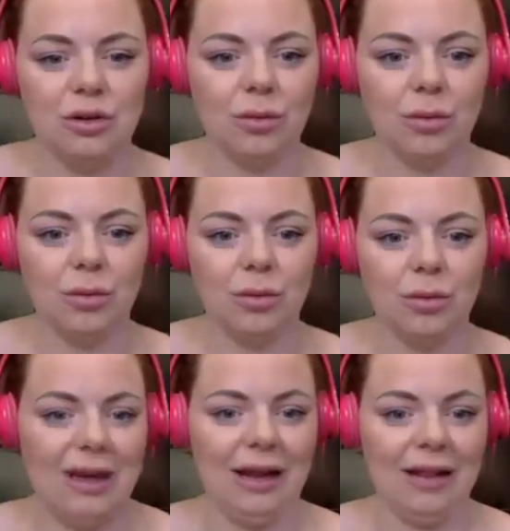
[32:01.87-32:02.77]

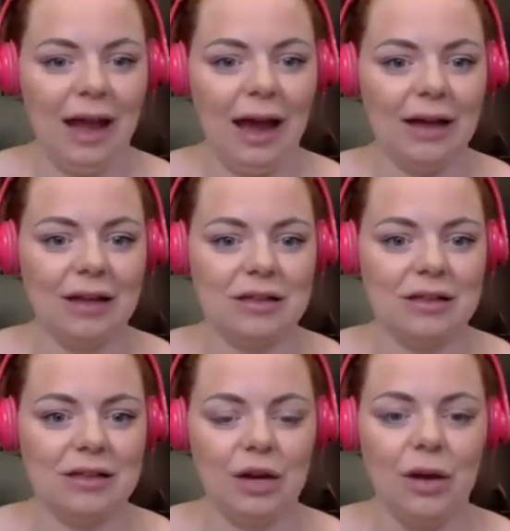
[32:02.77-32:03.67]
women in there.
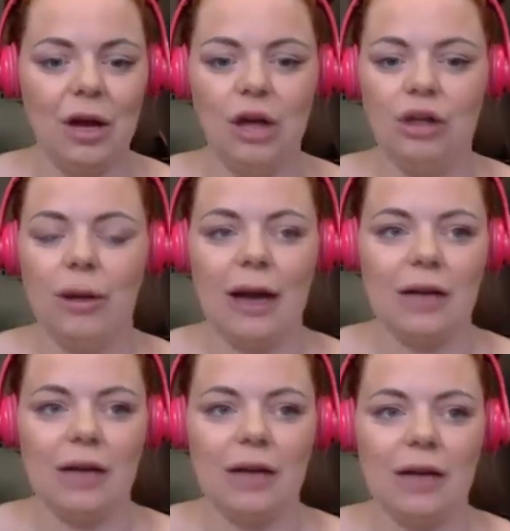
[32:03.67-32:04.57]
So you had
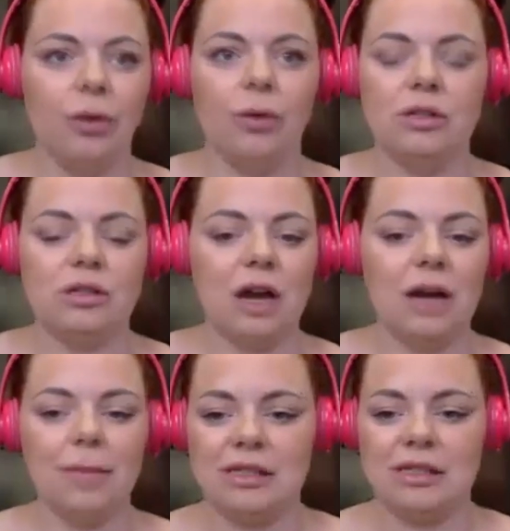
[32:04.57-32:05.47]
people who had started
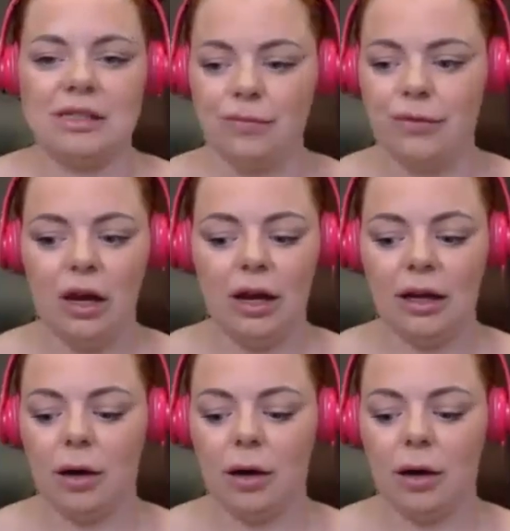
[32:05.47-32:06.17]
business for like